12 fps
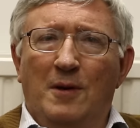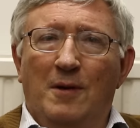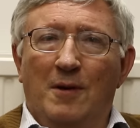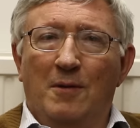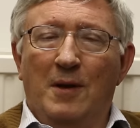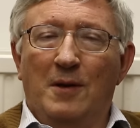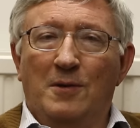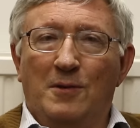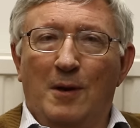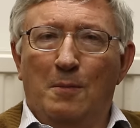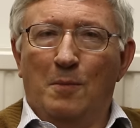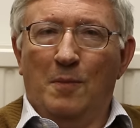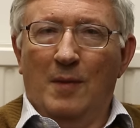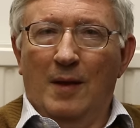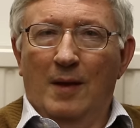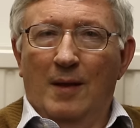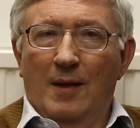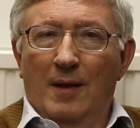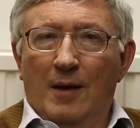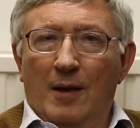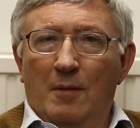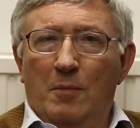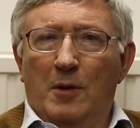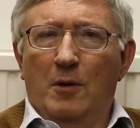you know, he's a
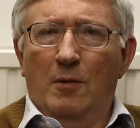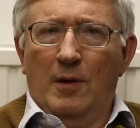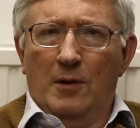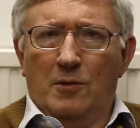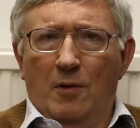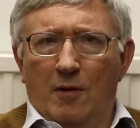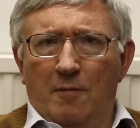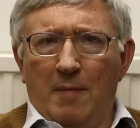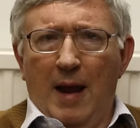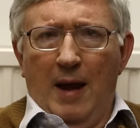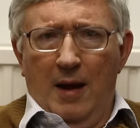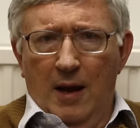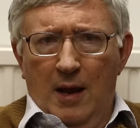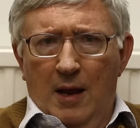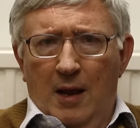peculiar sort of man.